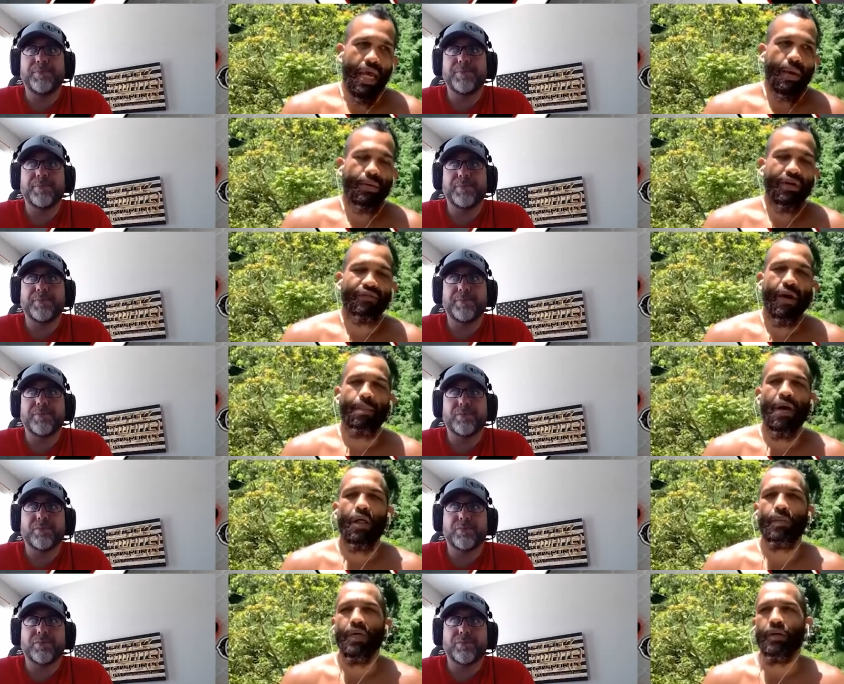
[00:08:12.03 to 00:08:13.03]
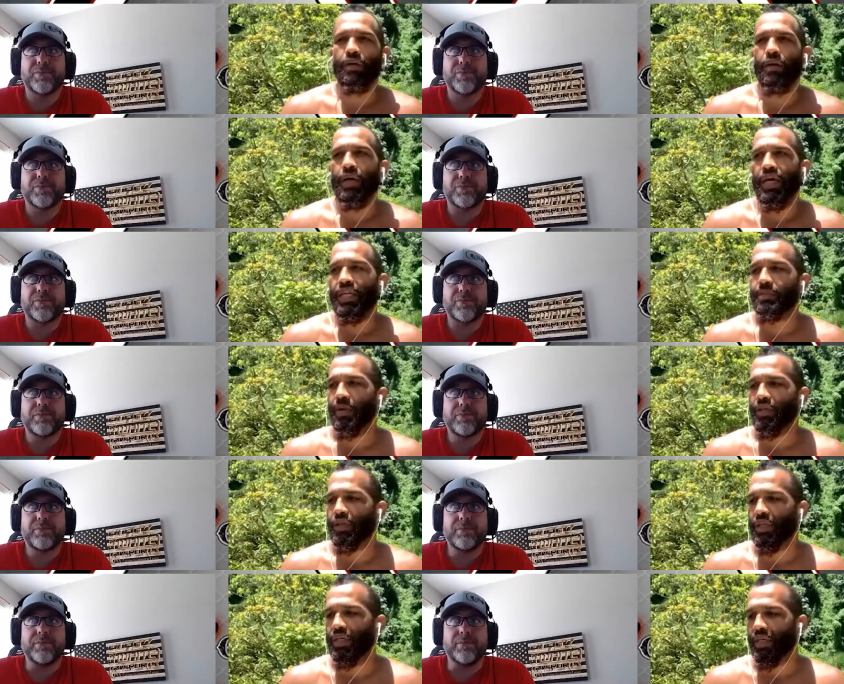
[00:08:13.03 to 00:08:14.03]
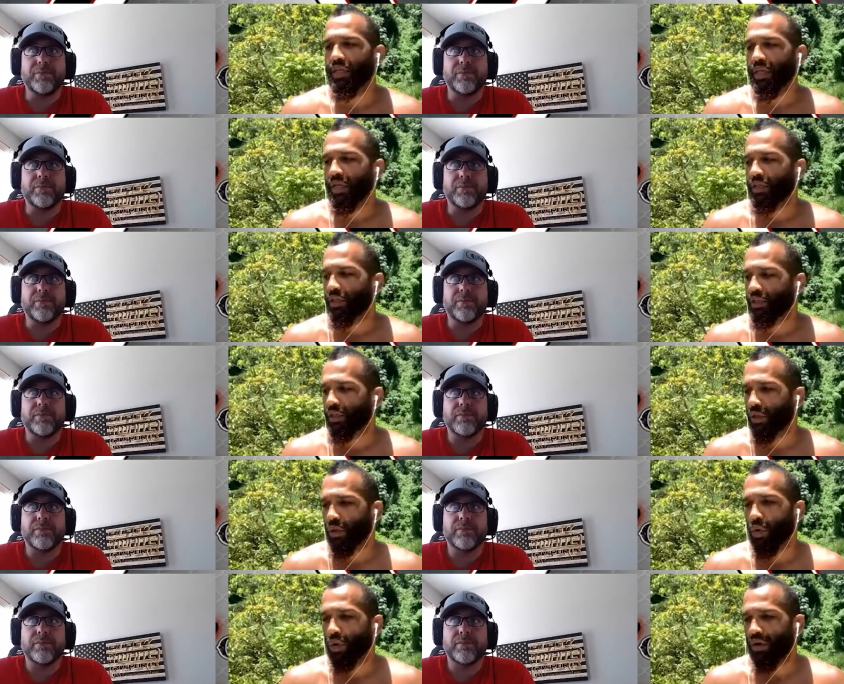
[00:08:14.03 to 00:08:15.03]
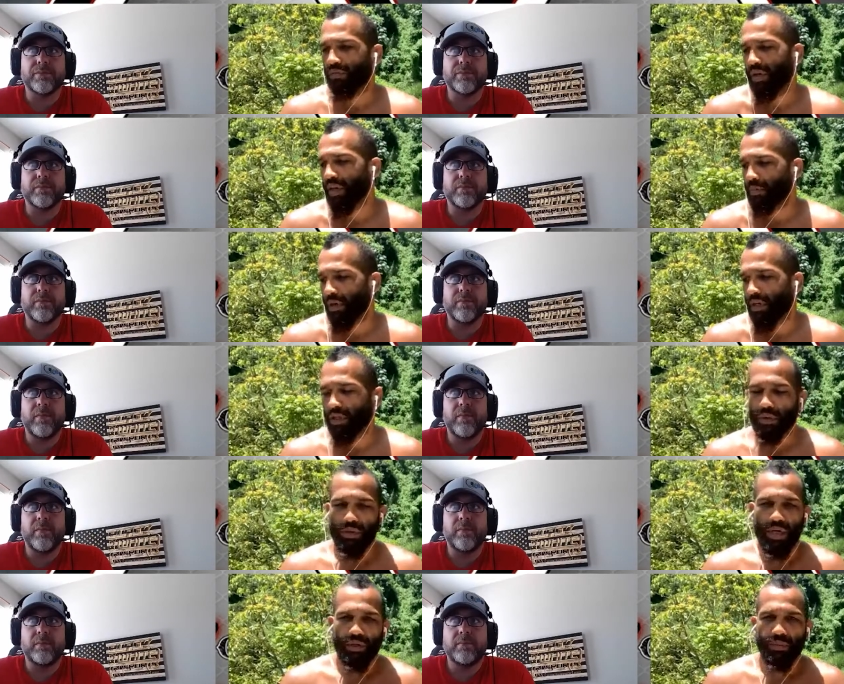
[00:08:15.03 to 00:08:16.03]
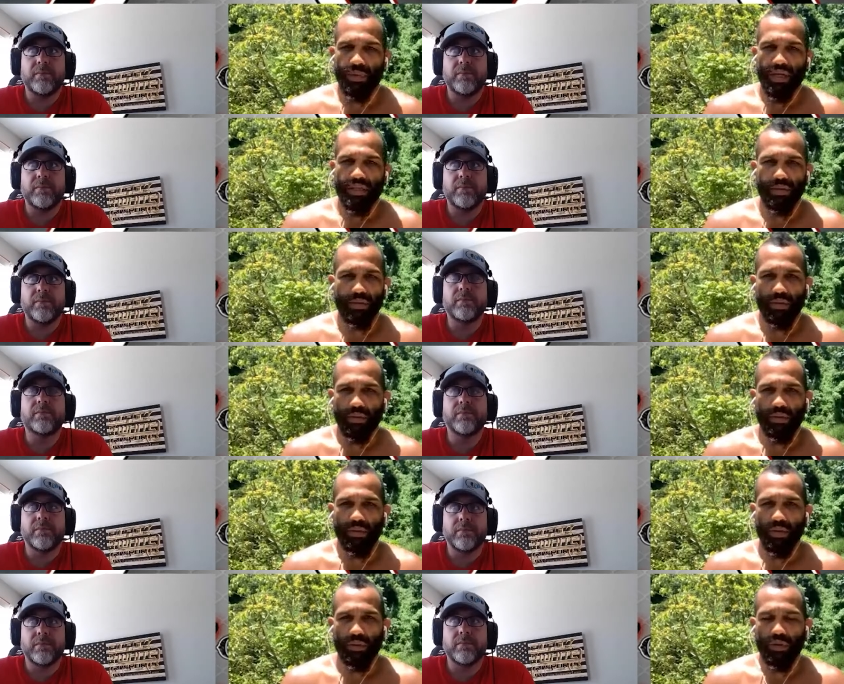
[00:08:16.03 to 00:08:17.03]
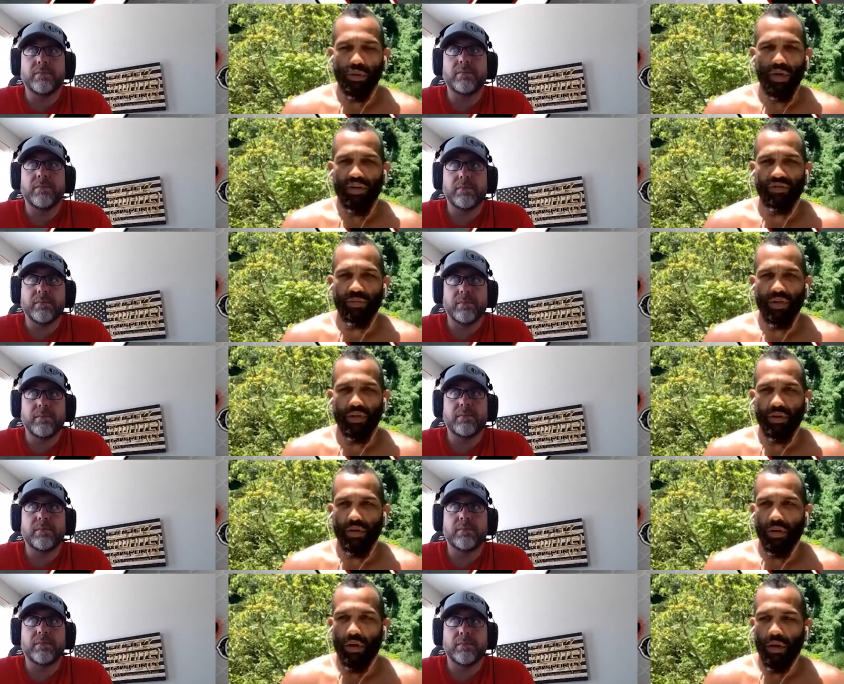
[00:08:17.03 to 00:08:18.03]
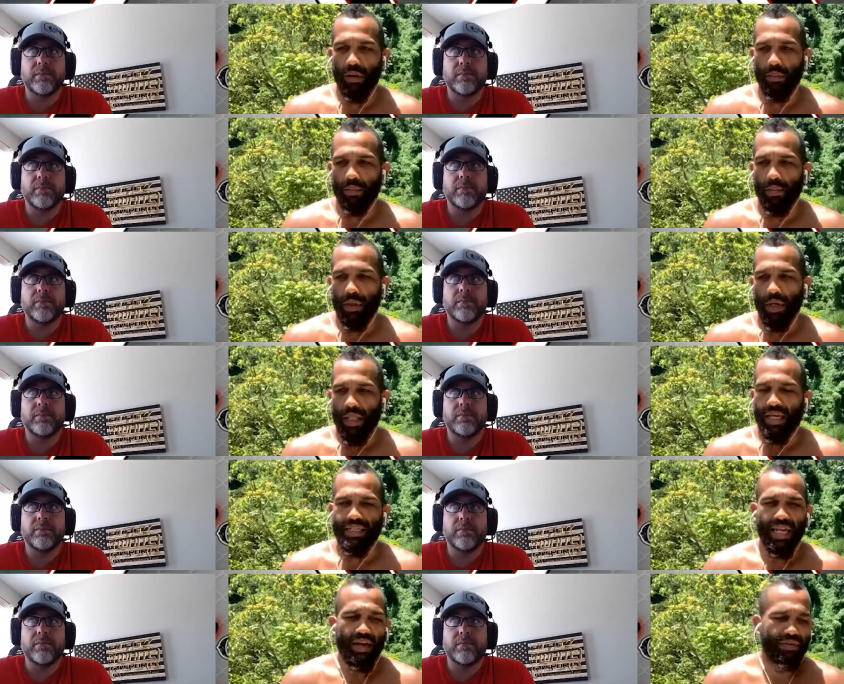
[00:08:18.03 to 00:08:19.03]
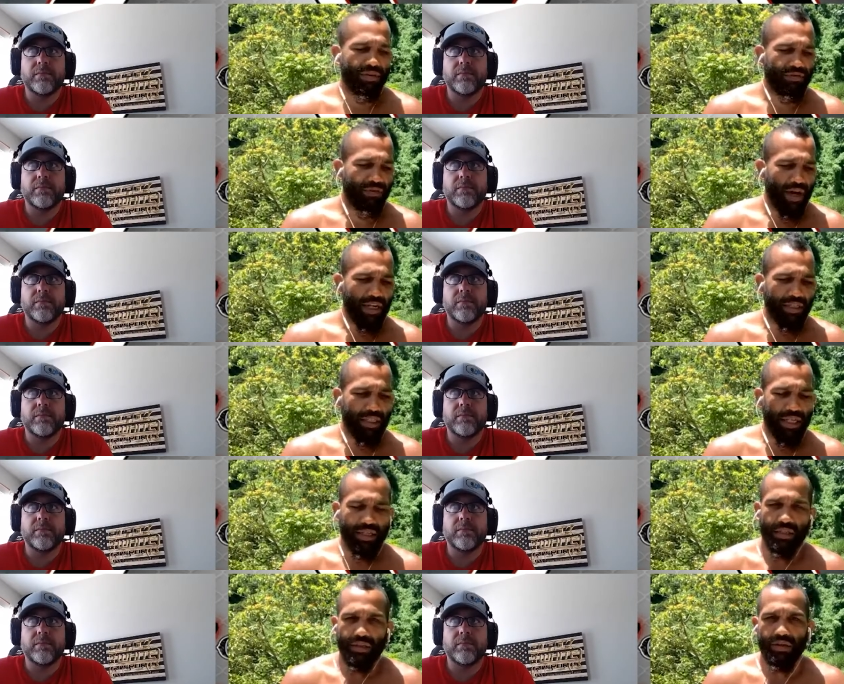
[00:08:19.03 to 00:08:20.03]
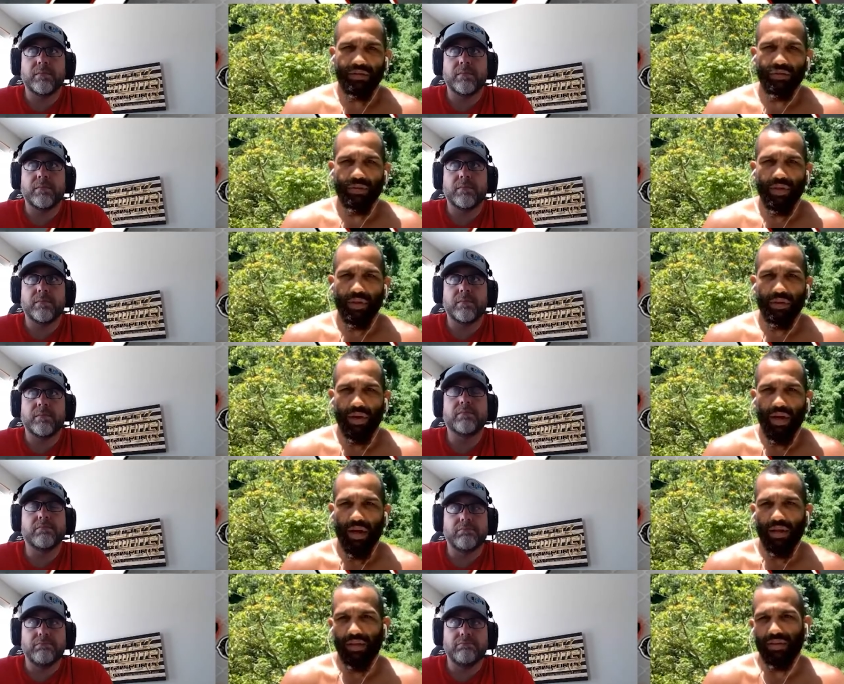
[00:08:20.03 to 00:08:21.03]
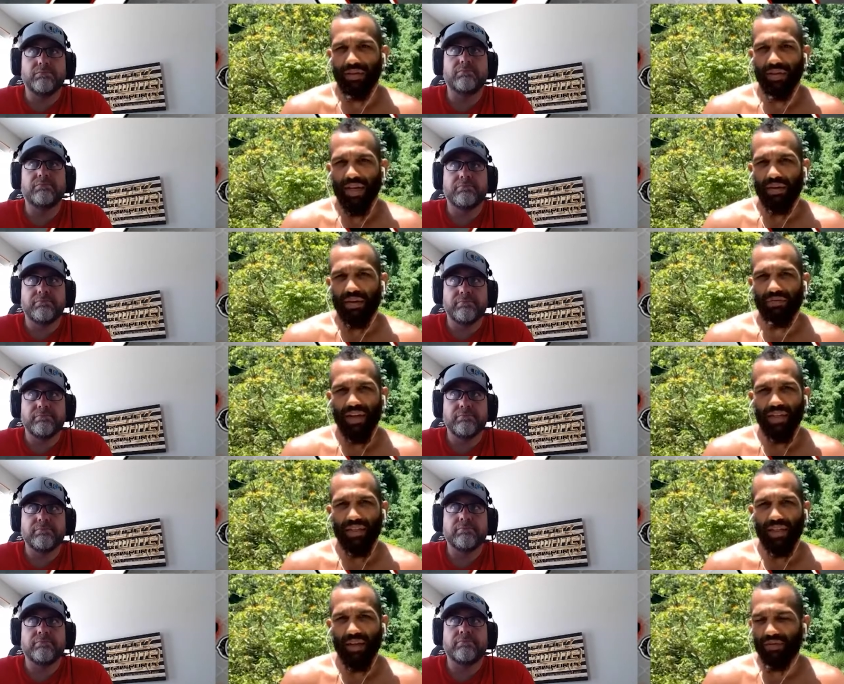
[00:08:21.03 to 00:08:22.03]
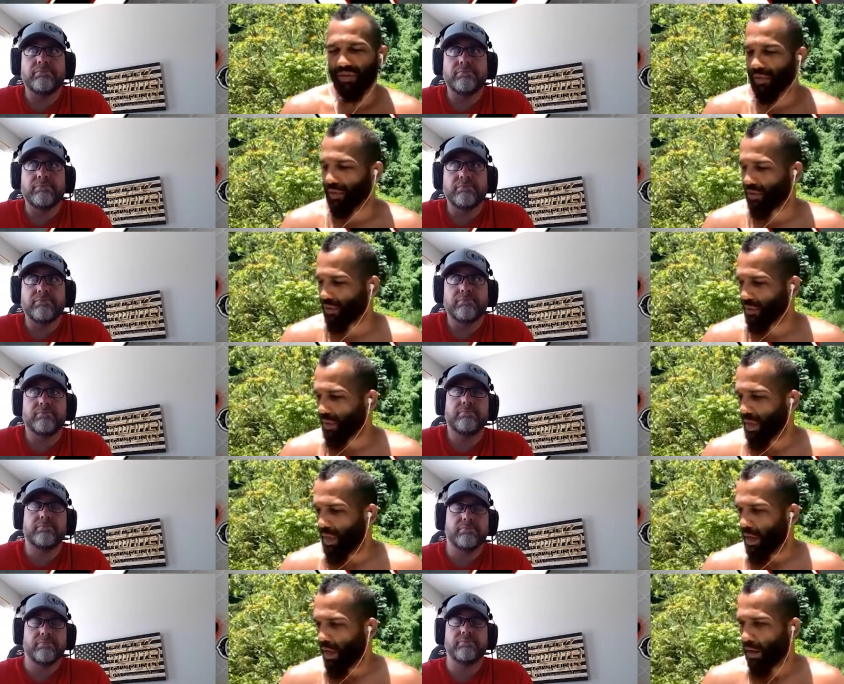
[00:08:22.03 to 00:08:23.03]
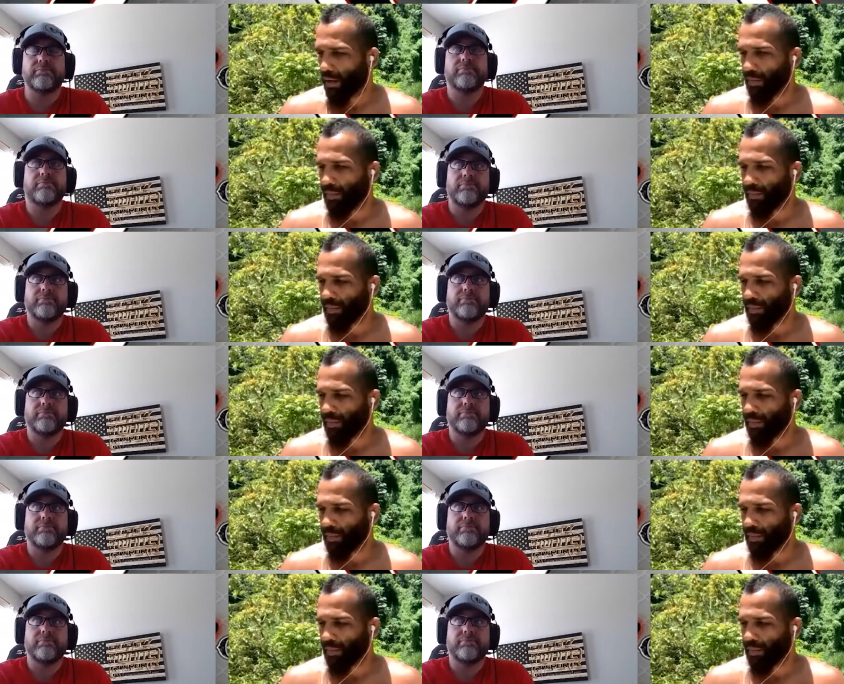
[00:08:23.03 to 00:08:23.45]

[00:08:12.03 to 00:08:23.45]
Speaker 1: and when I fought Palomino, and especially just the allure of making money doing what I do best, it, it, it was great for me, you know. Um, like I said, every fight is a lesson learned for me. You know, it's like fighting is life to me. So, um,